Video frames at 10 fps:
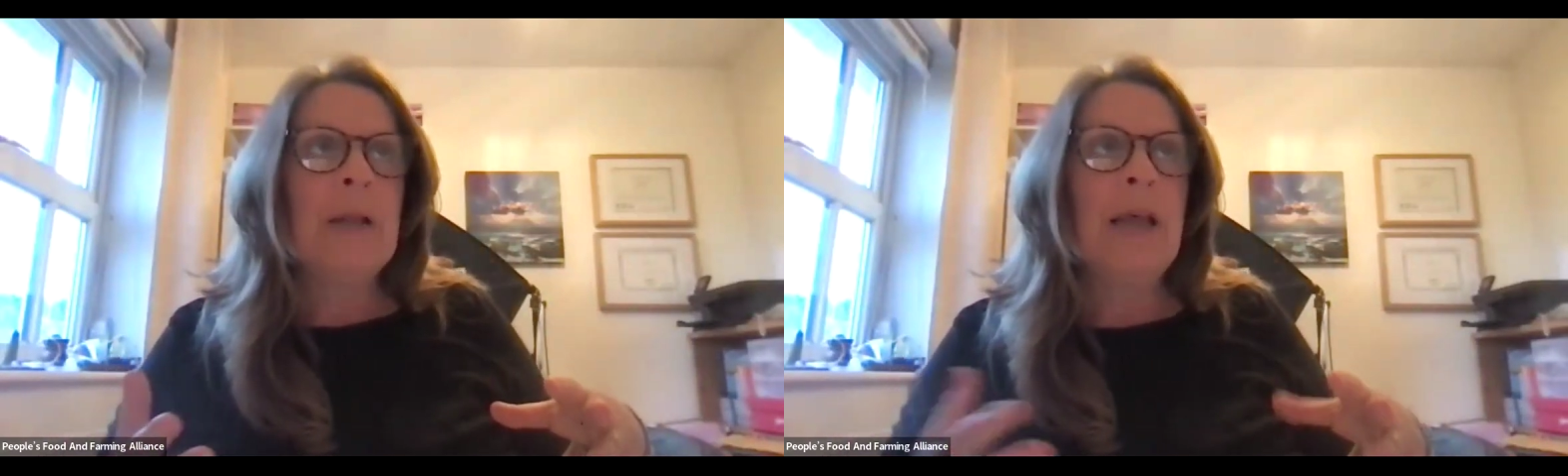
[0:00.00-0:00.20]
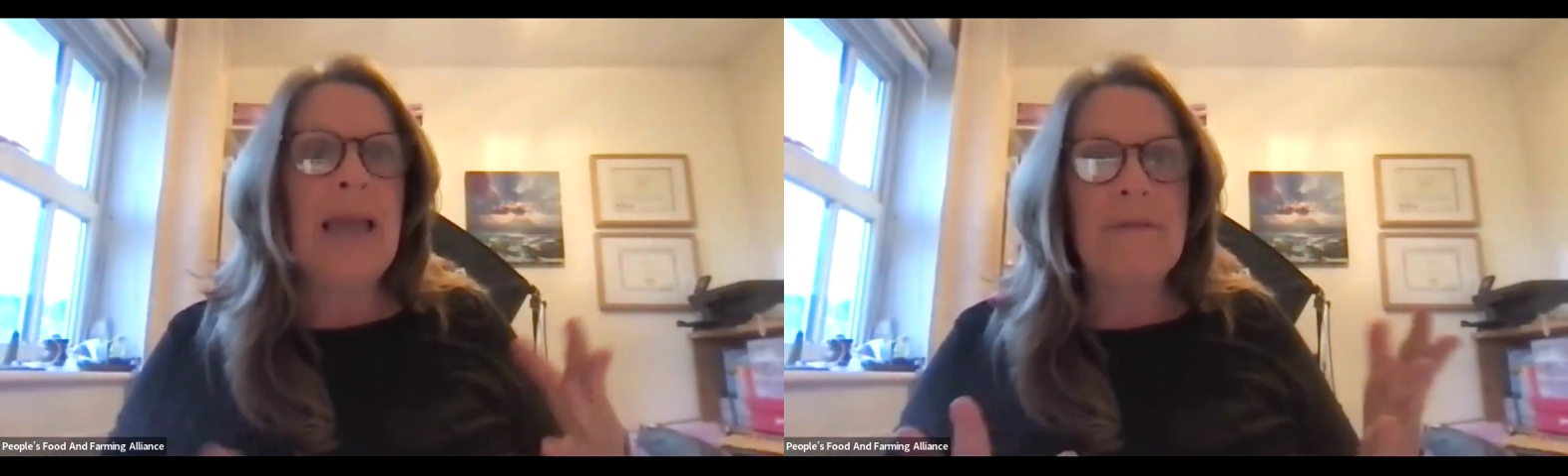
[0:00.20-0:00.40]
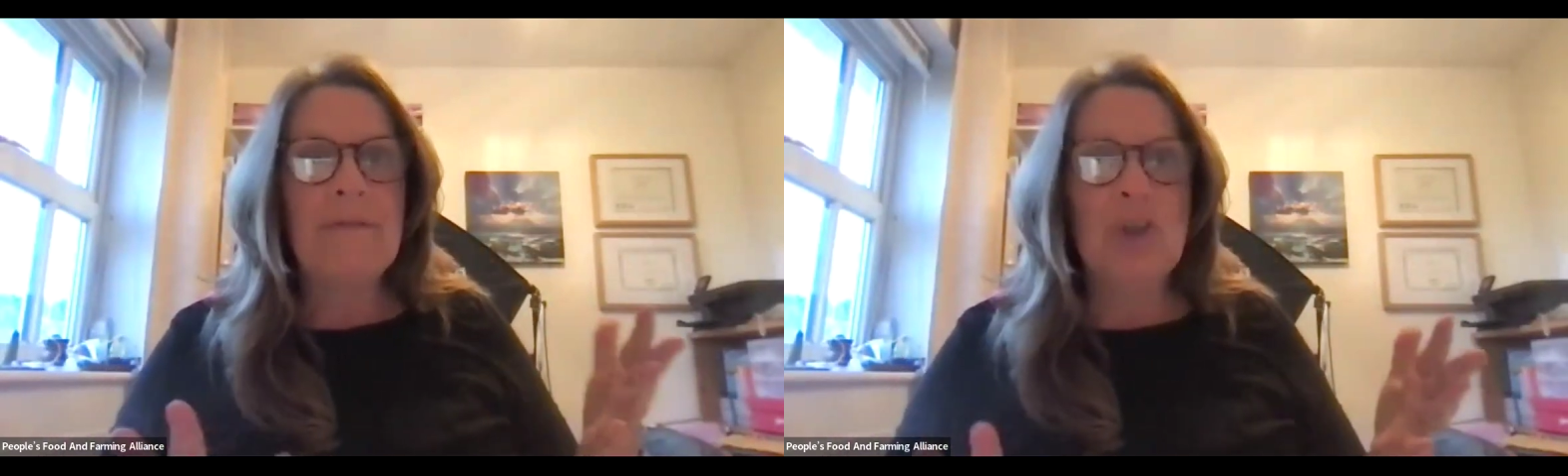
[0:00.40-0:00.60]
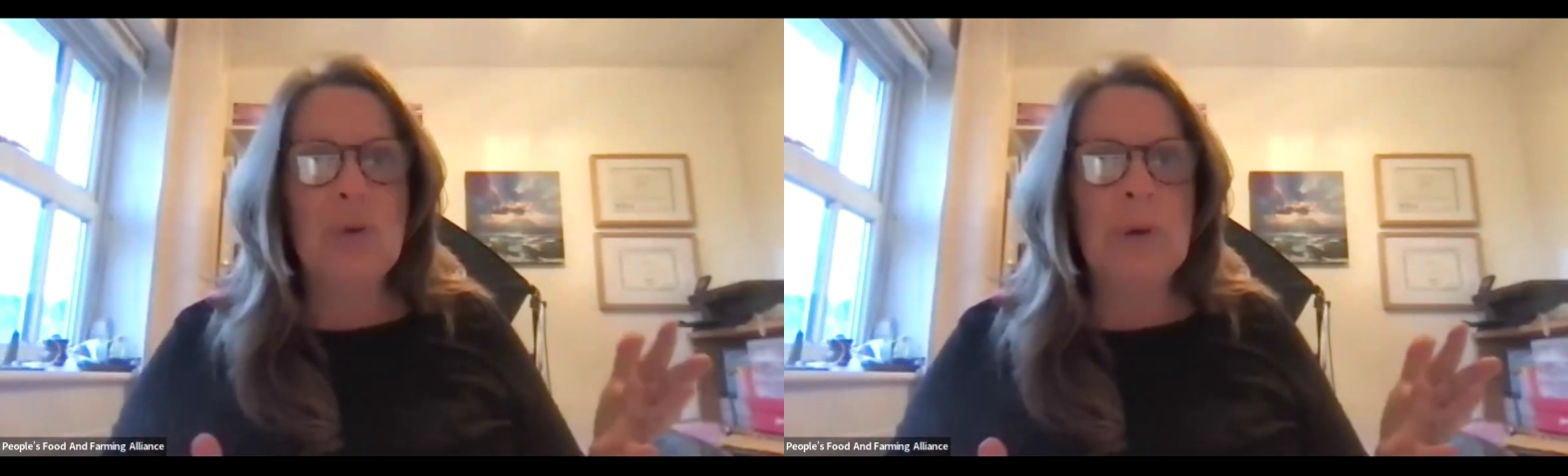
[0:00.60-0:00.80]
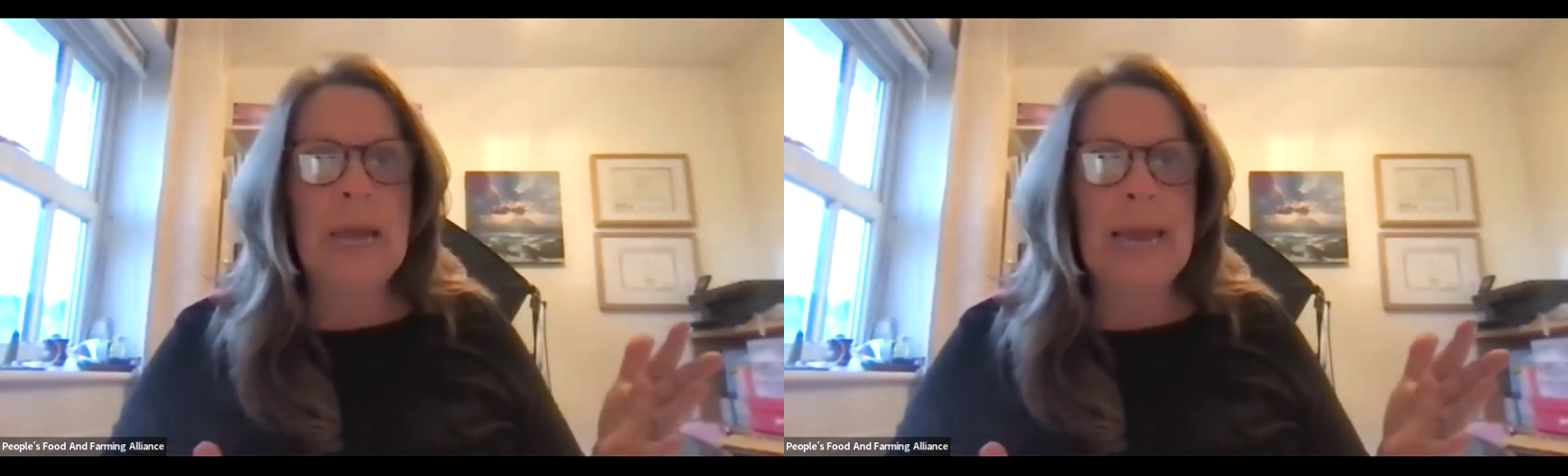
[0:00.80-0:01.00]
like have a
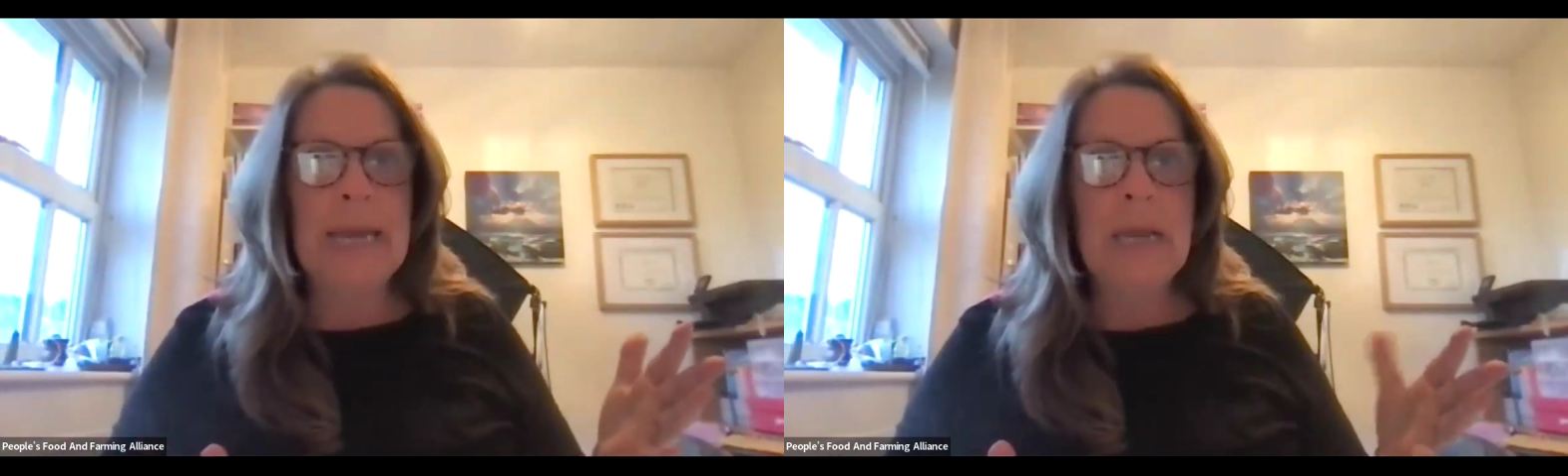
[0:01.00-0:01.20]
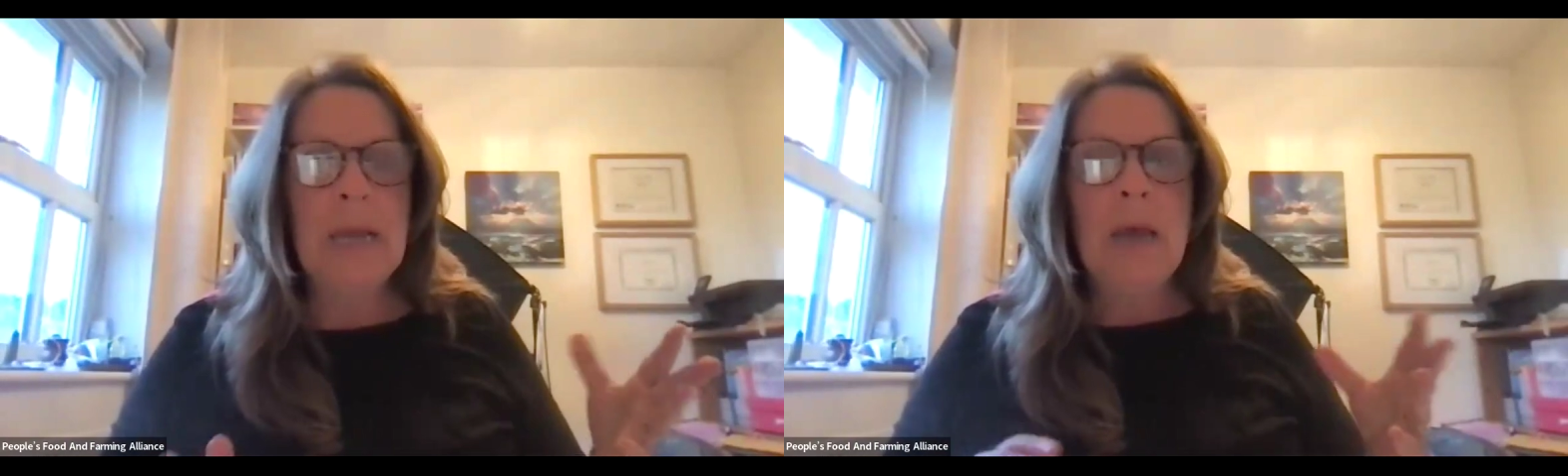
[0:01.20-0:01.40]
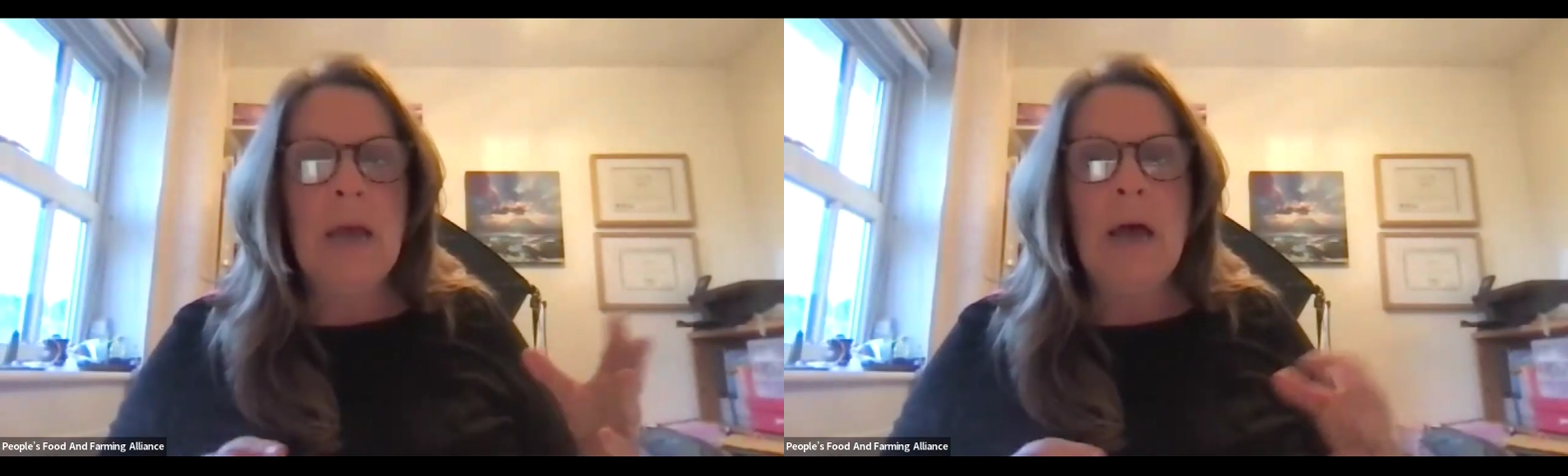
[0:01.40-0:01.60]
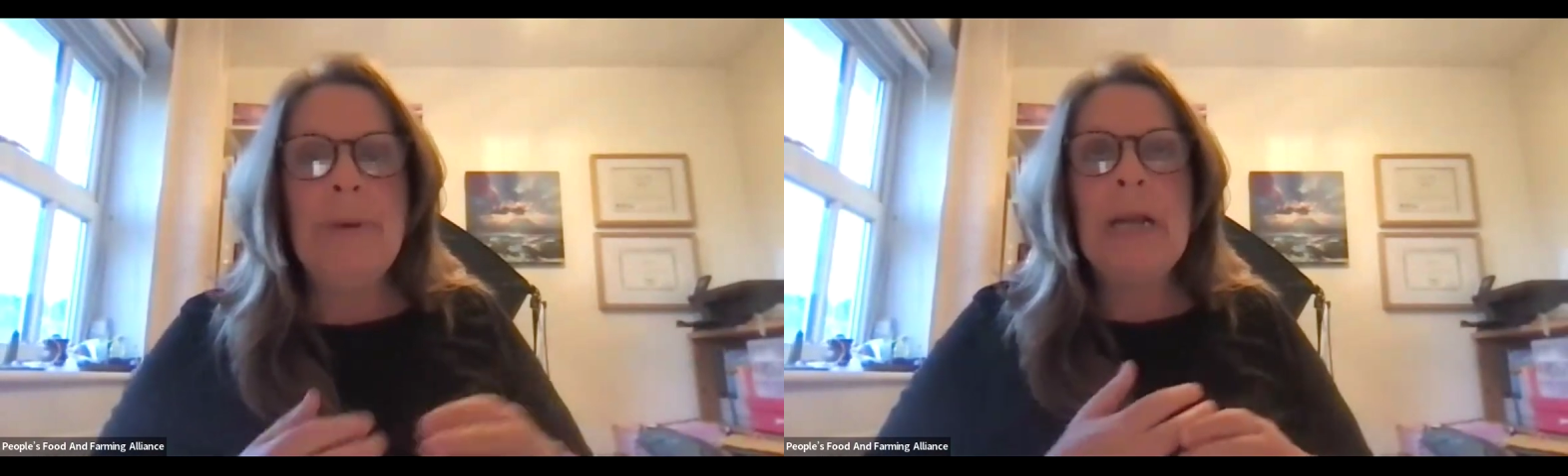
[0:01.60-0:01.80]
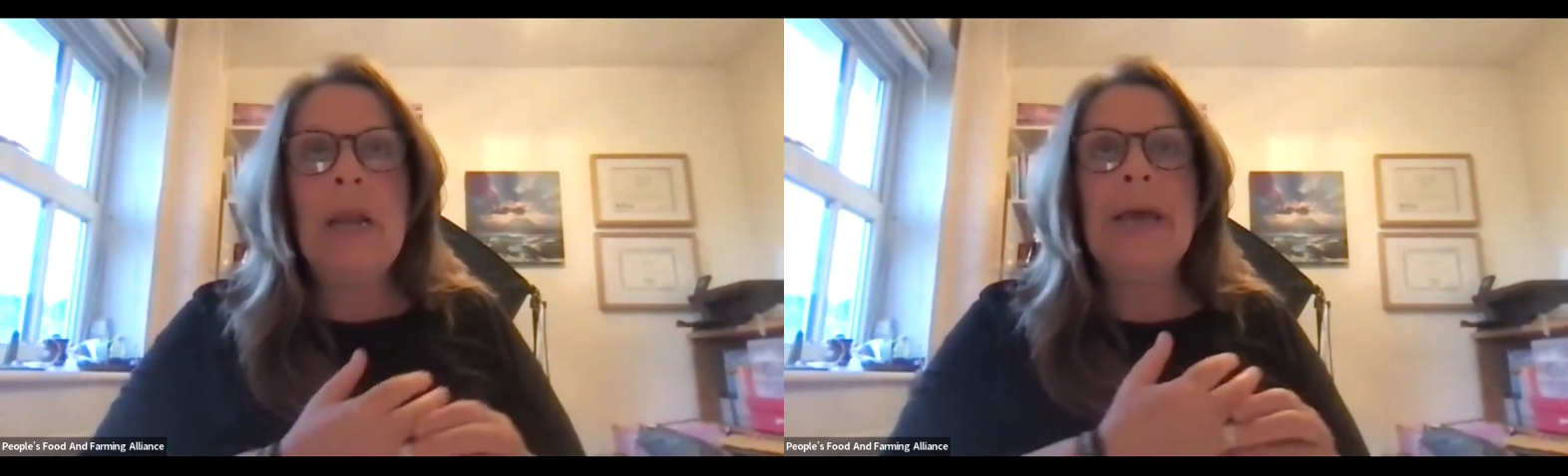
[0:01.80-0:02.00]
Q&A, a
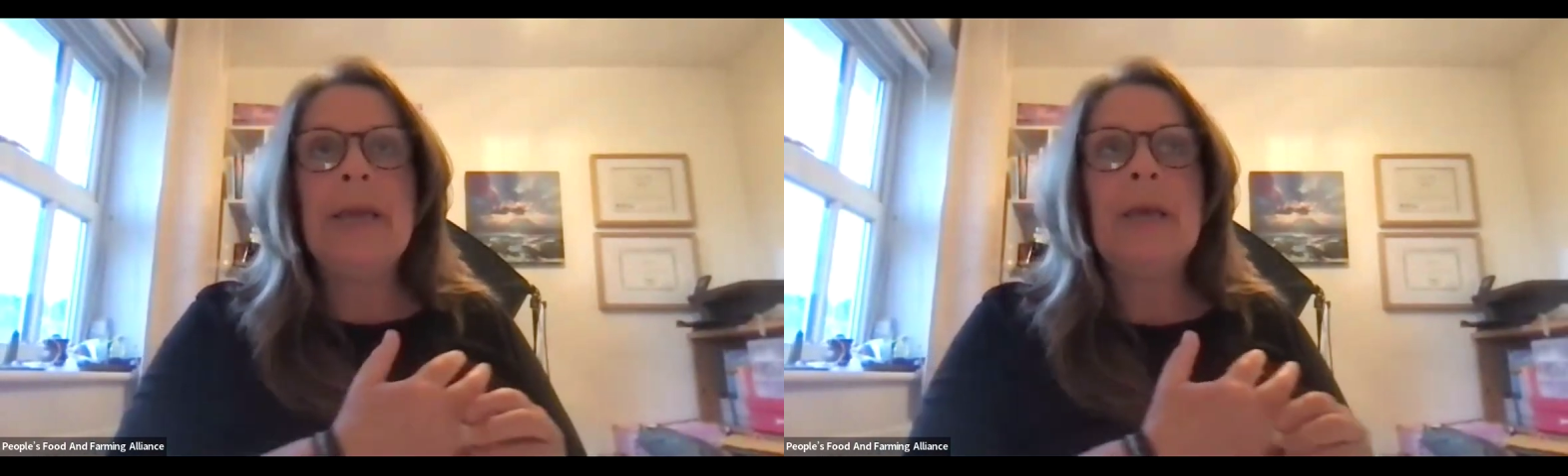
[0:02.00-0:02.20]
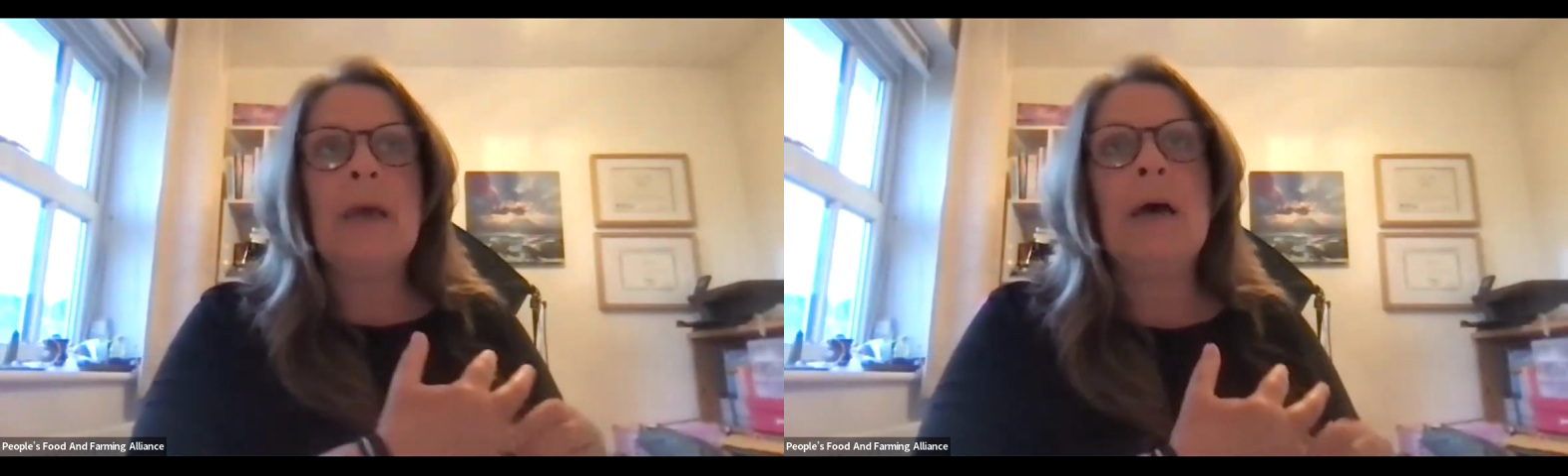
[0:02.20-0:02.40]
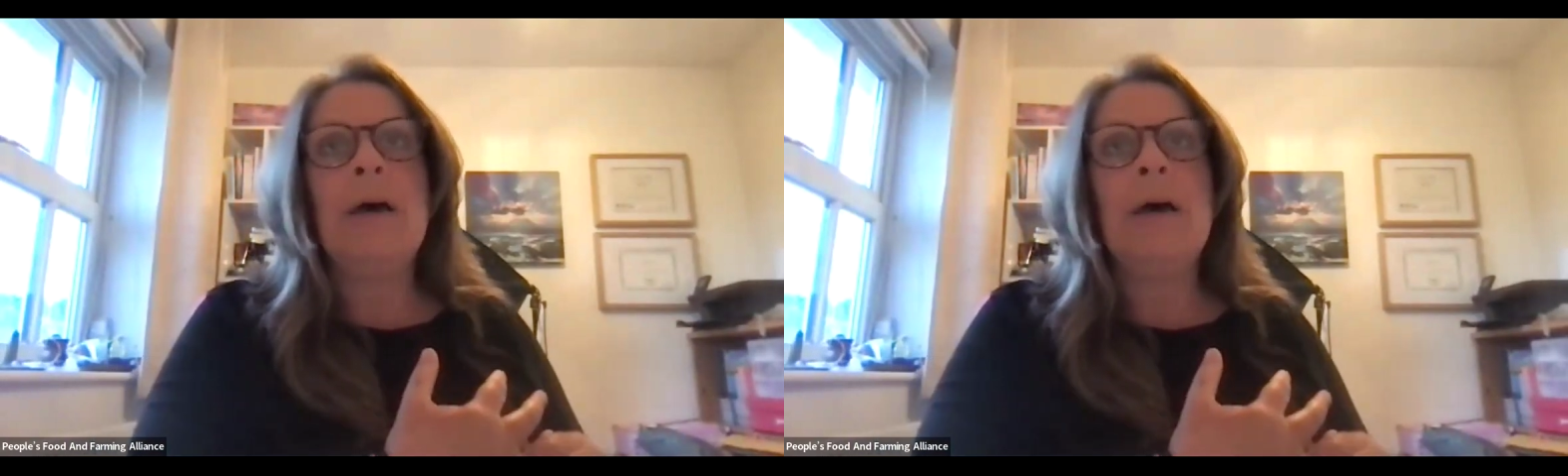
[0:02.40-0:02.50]
bit like